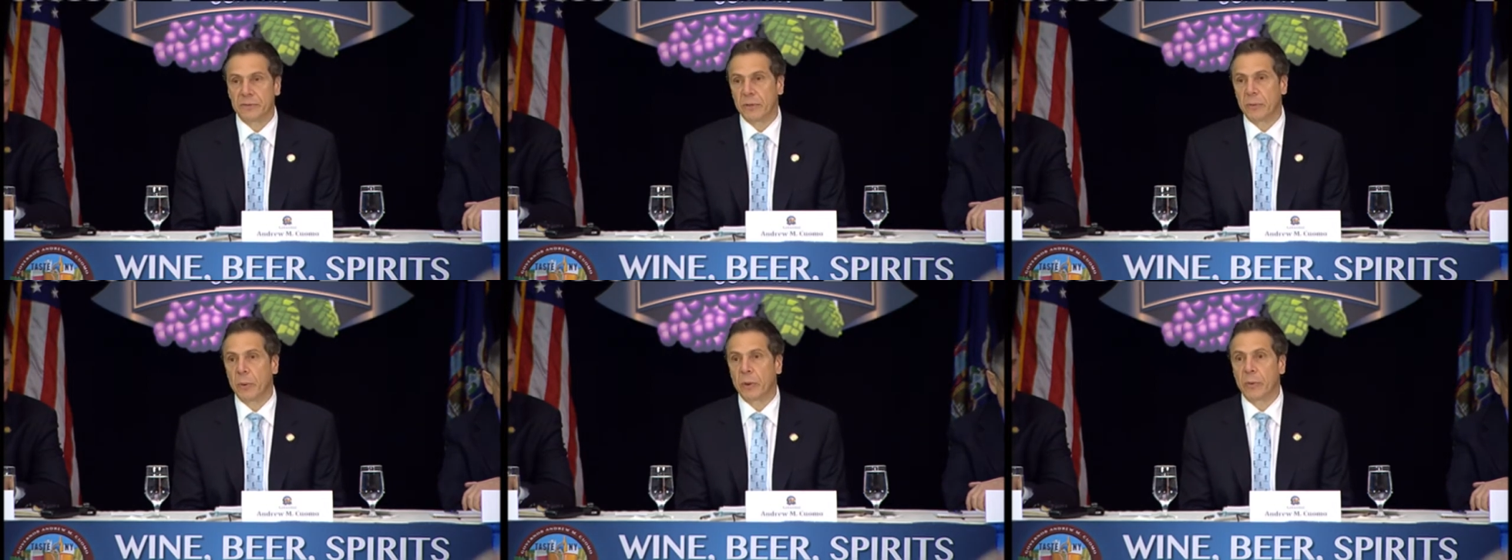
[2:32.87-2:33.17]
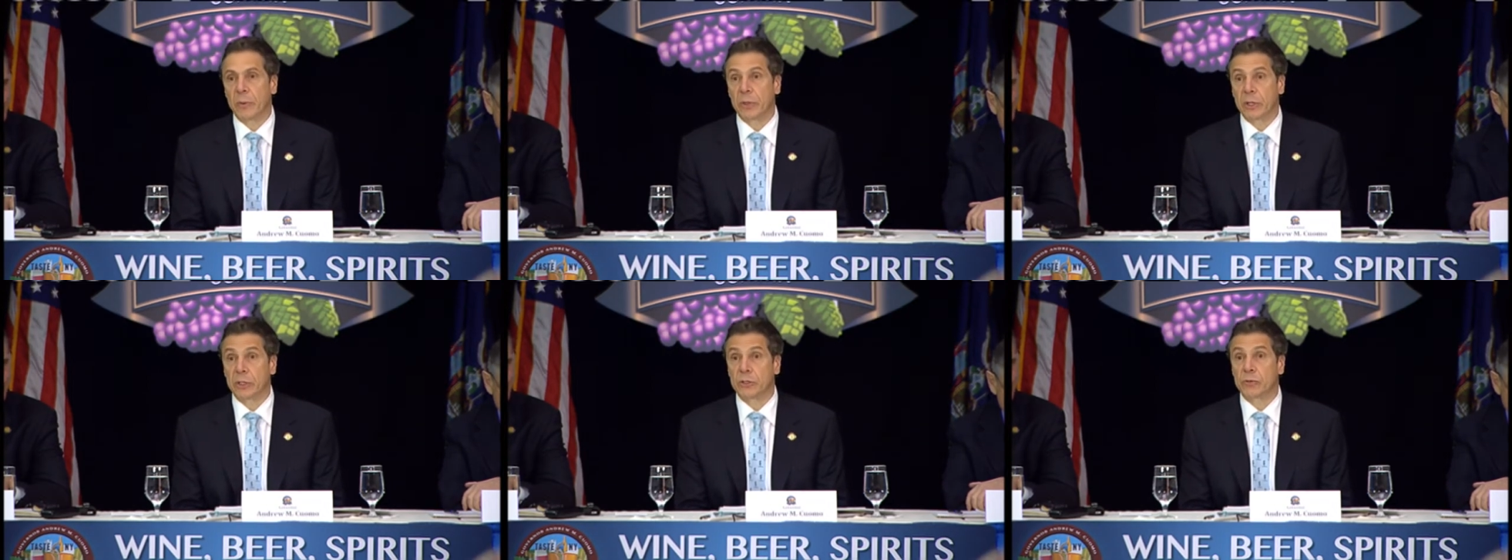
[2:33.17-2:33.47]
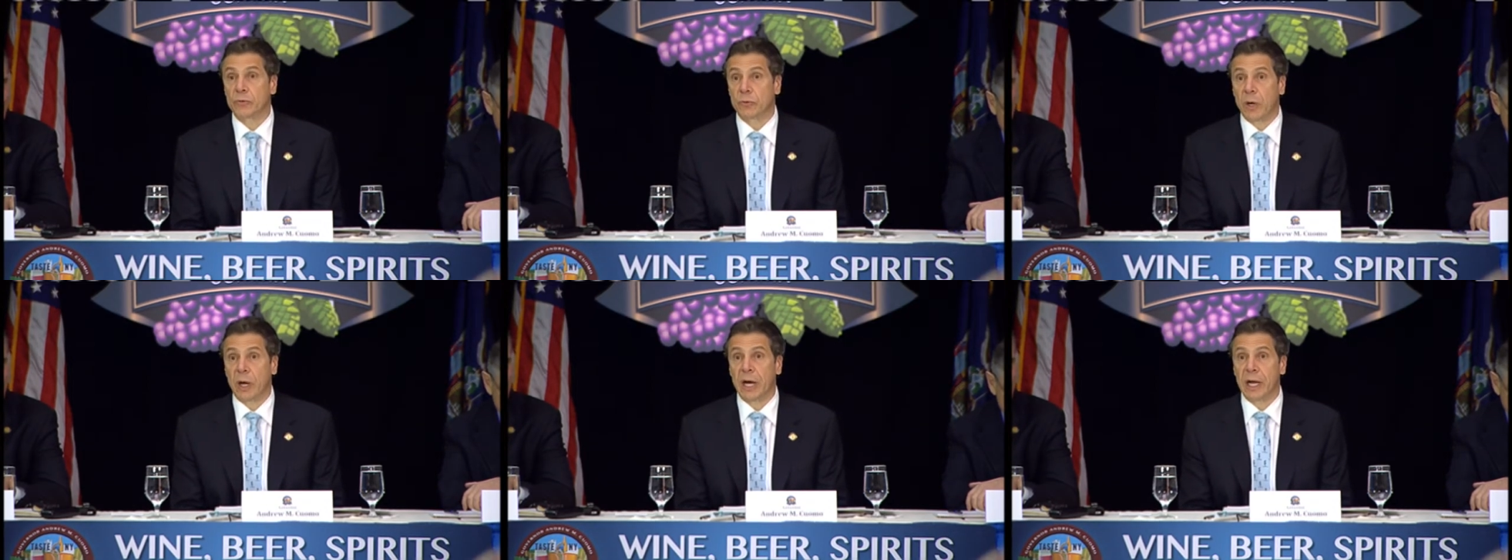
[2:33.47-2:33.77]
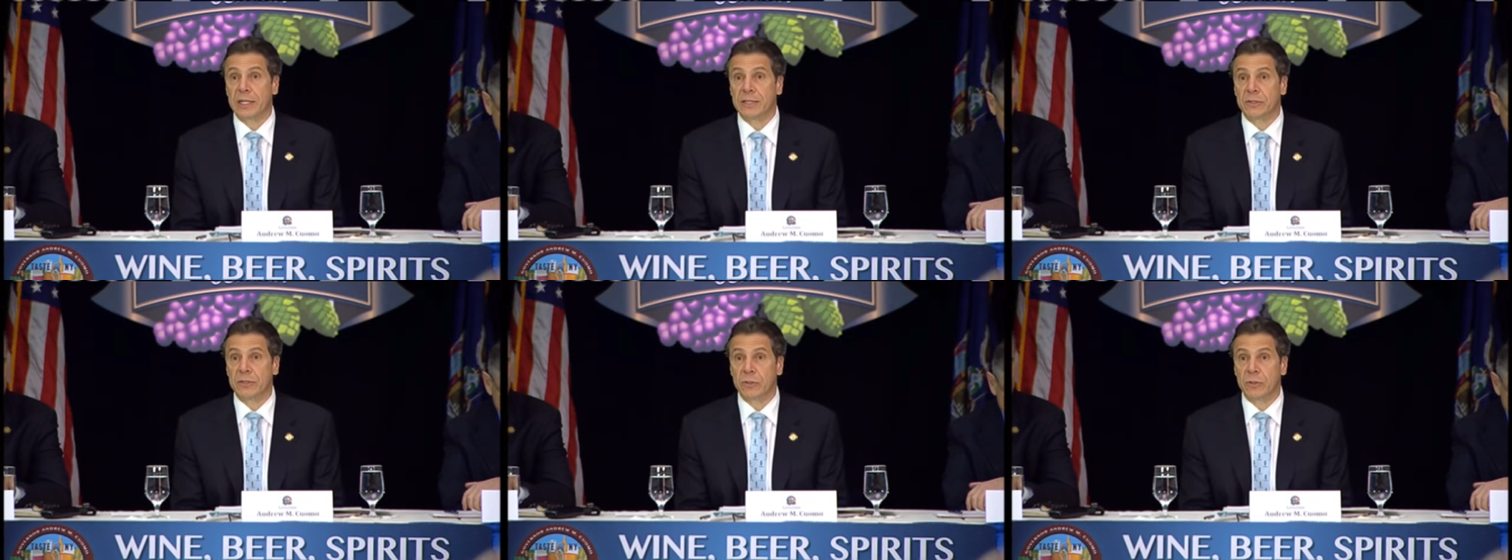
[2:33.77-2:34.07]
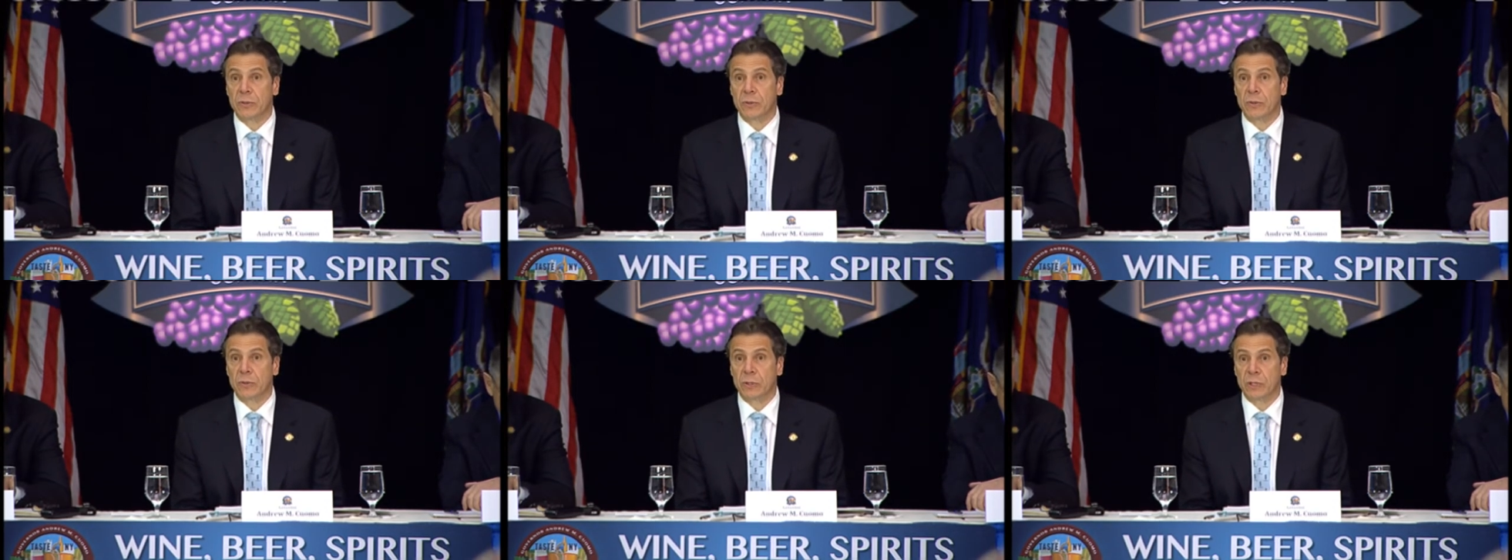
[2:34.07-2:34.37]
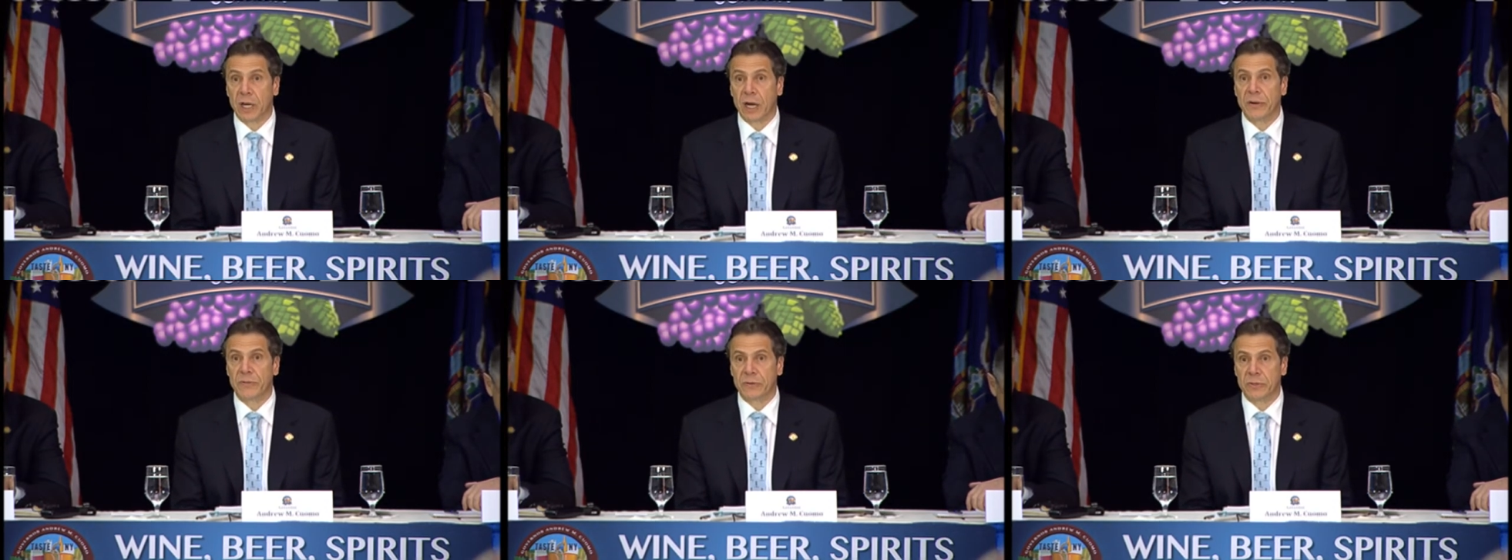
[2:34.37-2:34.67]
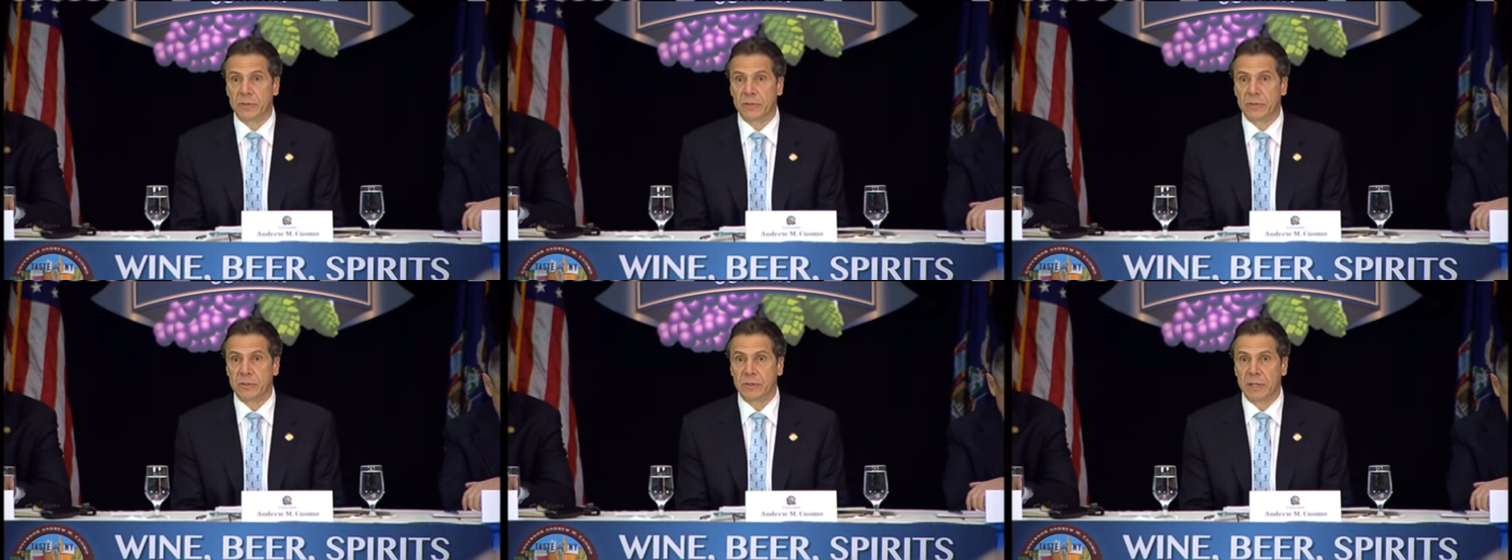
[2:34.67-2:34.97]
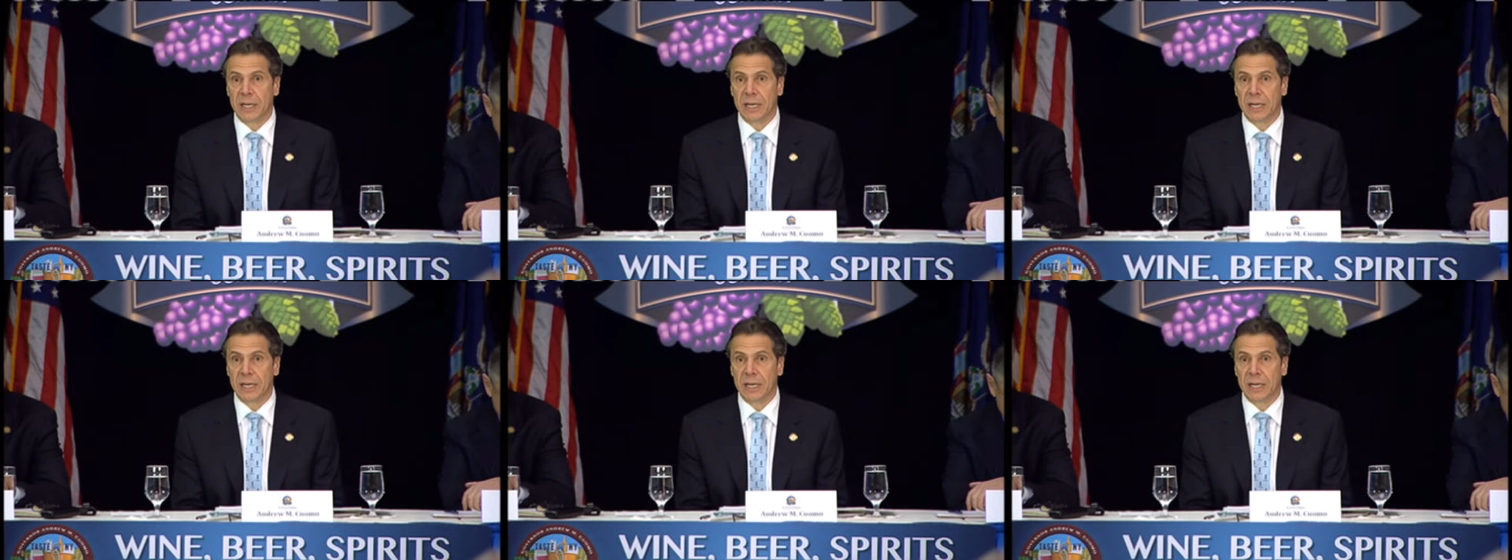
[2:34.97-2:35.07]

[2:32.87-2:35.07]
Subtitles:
and we were going to try to govern